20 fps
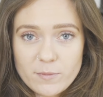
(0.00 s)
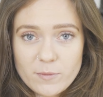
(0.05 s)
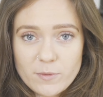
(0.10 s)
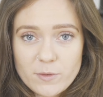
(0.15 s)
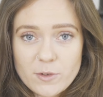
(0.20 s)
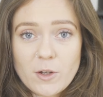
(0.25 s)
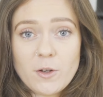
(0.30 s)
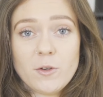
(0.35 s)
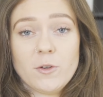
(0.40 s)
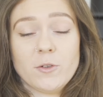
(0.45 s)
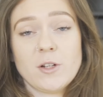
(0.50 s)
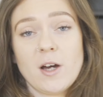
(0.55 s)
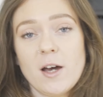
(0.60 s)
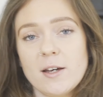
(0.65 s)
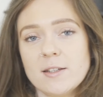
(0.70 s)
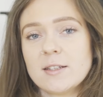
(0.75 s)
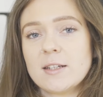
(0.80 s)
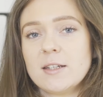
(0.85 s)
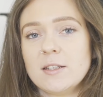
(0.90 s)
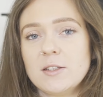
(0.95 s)
So your
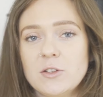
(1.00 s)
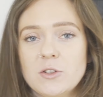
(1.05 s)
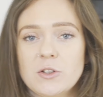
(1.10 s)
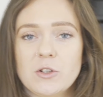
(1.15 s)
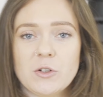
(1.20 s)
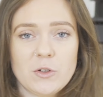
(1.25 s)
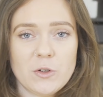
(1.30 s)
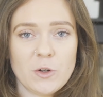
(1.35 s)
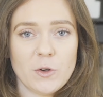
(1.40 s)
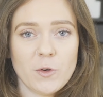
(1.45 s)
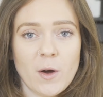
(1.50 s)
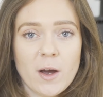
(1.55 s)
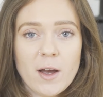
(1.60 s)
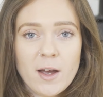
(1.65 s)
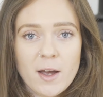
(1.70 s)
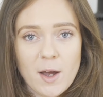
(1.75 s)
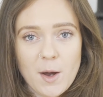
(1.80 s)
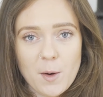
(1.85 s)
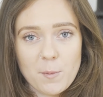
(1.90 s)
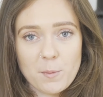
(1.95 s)
task is
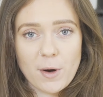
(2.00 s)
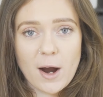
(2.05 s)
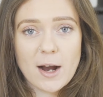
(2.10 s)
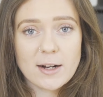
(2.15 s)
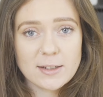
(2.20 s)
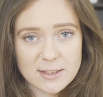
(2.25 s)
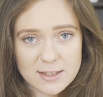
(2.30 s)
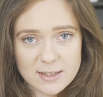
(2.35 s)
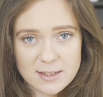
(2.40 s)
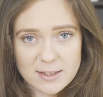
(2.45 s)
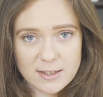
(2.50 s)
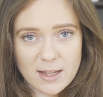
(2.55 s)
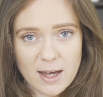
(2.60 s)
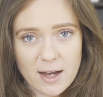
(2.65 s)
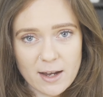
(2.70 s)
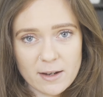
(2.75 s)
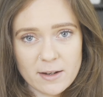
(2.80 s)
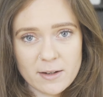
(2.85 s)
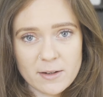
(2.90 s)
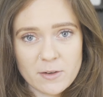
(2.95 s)
to practice
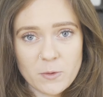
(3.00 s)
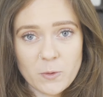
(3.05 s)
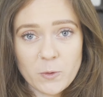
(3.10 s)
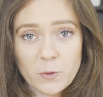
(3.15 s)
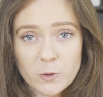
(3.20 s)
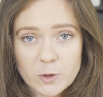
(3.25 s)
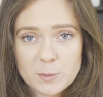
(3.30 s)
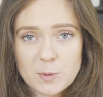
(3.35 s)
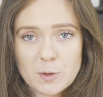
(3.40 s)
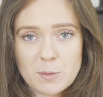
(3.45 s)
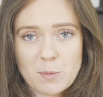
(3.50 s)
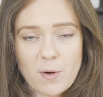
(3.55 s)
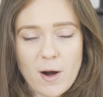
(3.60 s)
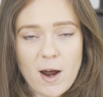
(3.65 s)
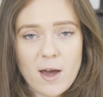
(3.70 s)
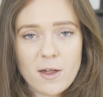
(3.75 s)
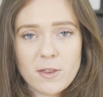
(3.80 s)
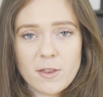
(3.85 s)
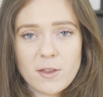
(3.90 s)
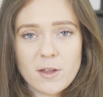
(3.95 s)
that audible
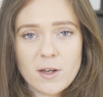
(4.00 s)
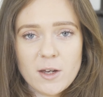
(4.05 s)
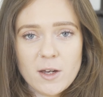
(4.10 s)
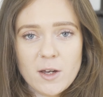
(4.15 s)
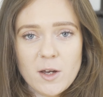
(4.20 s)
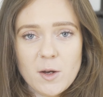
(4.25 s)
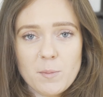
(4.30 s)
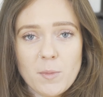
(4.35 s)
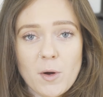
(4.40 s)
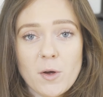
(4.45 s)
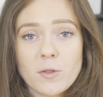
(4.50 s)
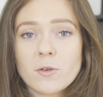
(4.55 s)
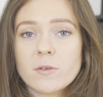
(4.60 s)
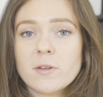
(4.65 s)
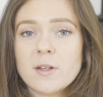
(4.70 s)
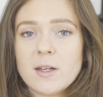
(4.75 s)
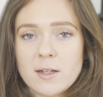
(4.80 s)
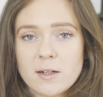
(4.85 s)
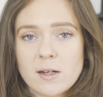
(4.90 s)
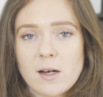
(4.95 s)
breath both on
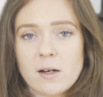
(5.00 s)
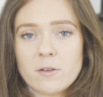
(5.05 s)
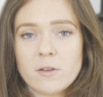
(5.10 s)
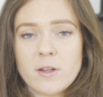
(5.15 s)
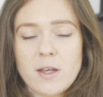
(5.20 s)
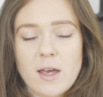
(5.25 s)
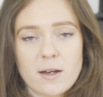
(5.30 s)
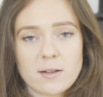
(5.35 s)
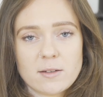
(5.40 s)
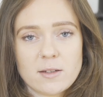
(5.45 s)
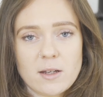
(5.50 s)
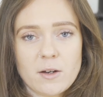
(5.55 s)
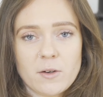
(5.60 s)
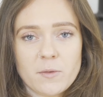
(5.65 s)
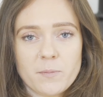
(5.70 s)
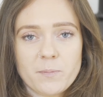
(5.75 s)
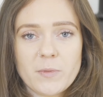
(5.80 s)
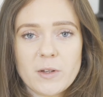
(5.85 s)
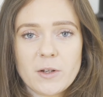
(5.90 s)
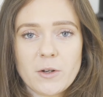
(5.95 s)
the inhale and the exhale.
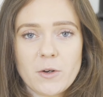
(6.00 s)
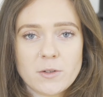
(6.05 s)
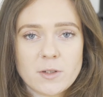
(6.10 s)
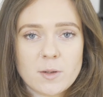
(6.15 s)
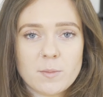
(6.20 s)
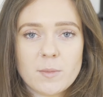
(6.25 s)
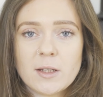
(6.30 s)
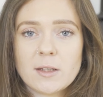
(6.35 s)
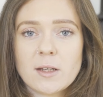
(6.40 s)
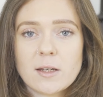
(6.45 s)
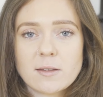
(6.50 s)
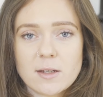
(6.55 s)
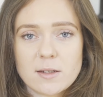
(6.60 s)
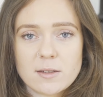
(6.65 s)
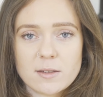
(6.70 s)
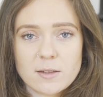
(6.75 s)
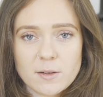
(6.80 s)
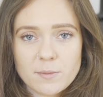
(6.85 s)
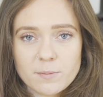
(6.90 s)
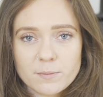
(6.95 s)
It goes something like
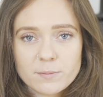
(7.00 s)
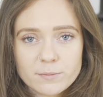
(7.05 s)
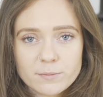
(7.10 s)
this.